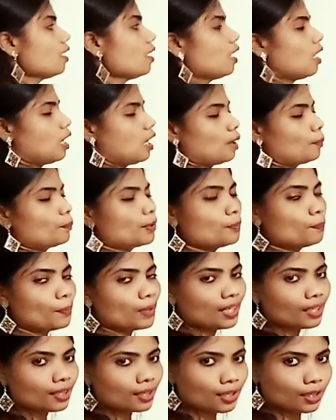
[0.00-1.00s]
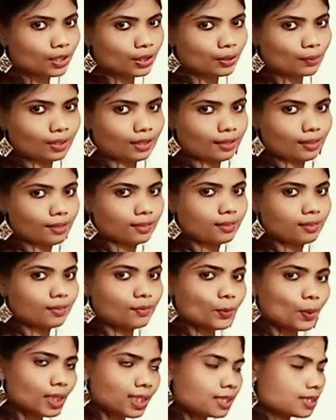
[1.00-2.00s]
a perpendicular, right?
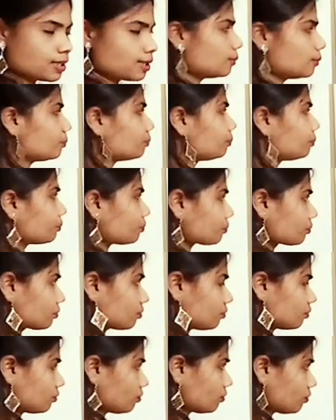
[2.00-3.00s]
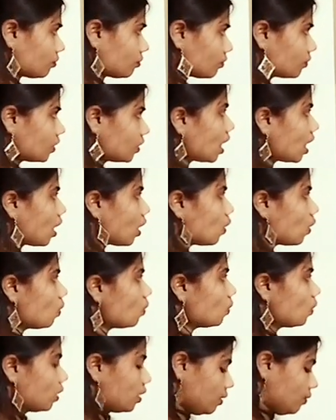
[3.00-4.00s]
Now
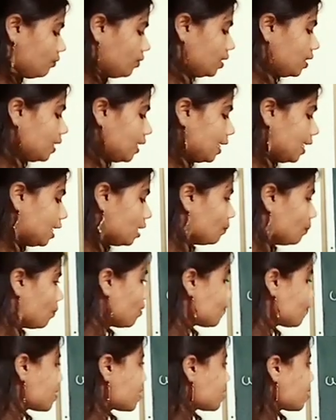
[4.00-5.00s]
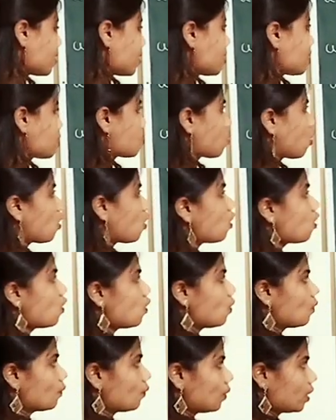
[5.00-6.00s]
with the help of Snell's law,
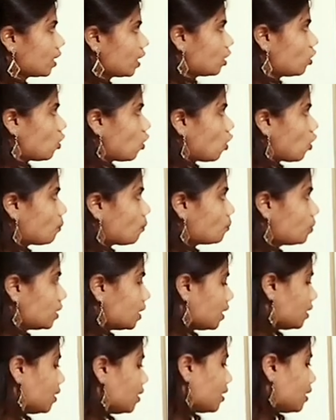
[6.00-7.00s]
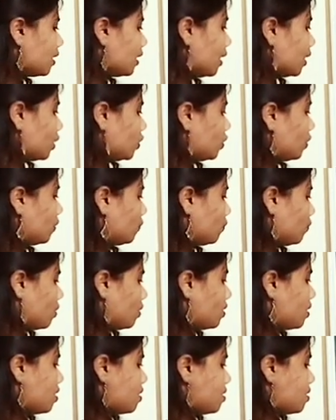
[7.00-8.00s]
we can obtain the relation for
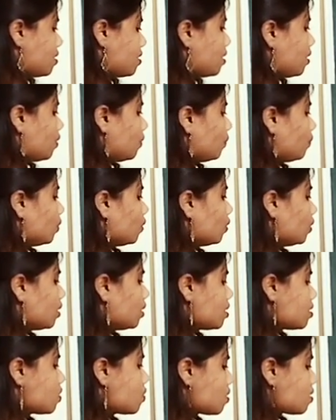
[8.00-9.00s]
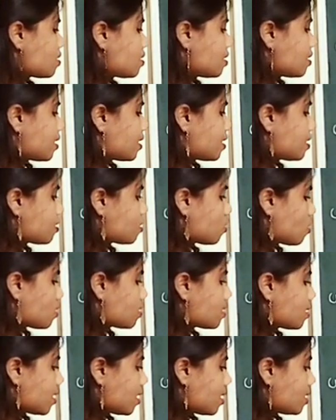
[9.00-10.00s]
this. What does your Snell's law
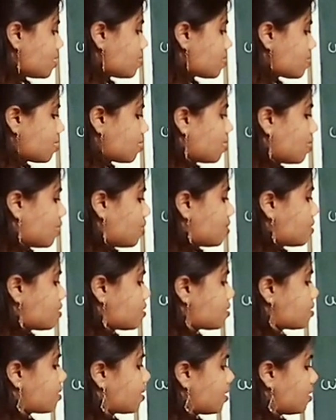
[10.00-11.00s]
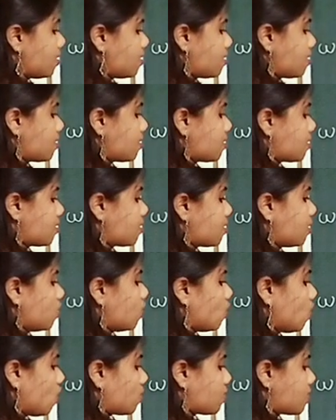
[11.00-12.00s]
says? Snell's law
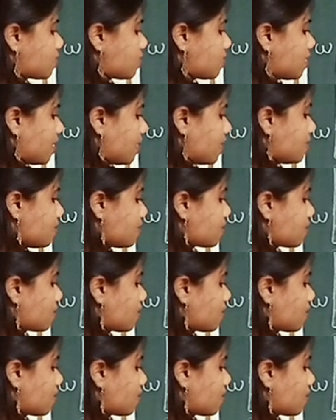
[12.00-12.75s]
says